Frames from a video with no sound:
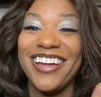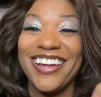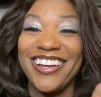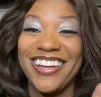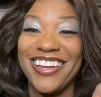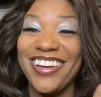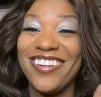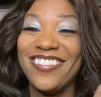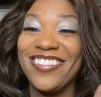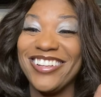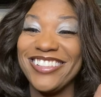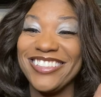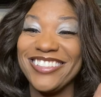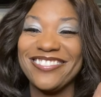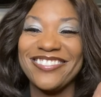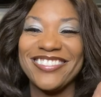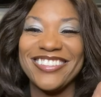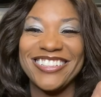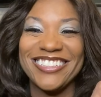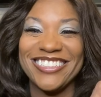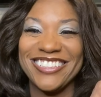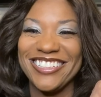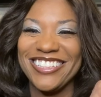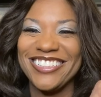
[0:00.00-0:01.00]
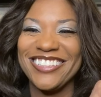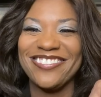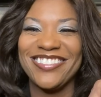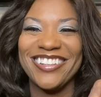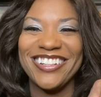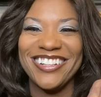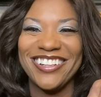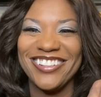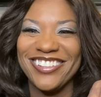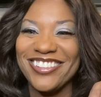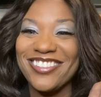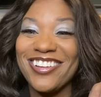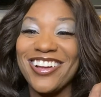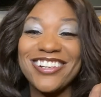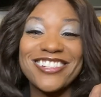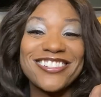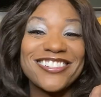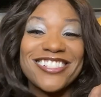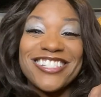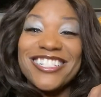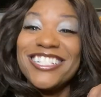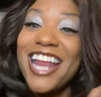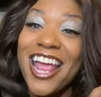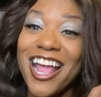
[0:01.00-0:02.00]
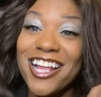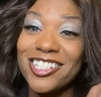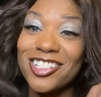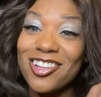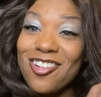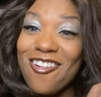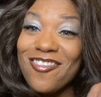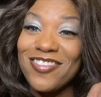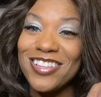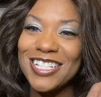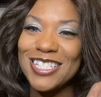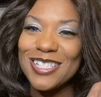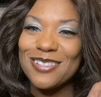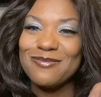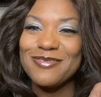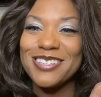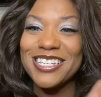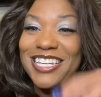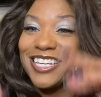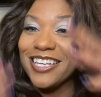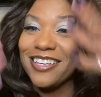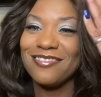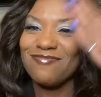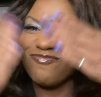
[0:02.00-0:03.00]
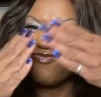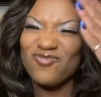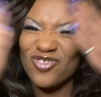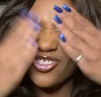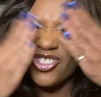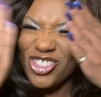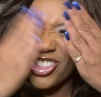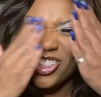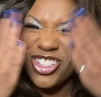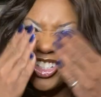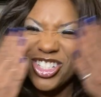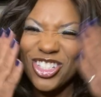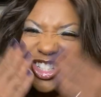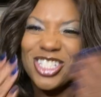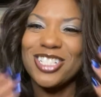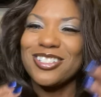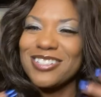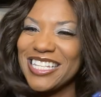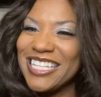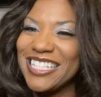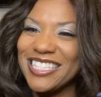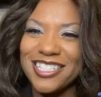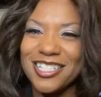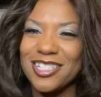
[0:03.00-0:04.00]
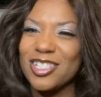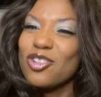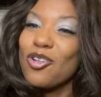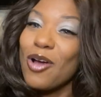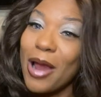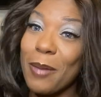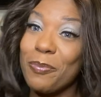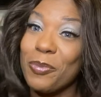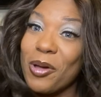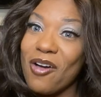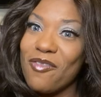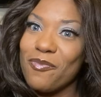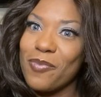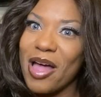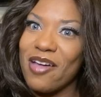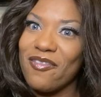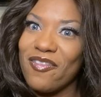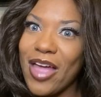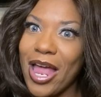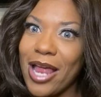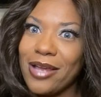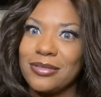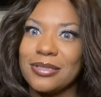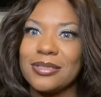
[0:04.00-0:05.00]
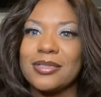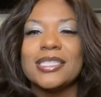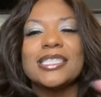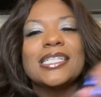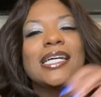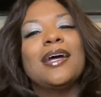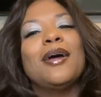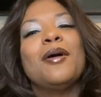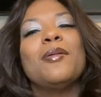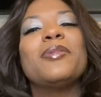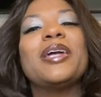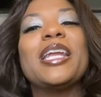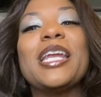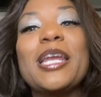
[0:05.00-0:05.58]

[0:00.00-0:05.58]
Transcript: I can't wait to finish this video so I can snatch off this wig and get this crap off my face. But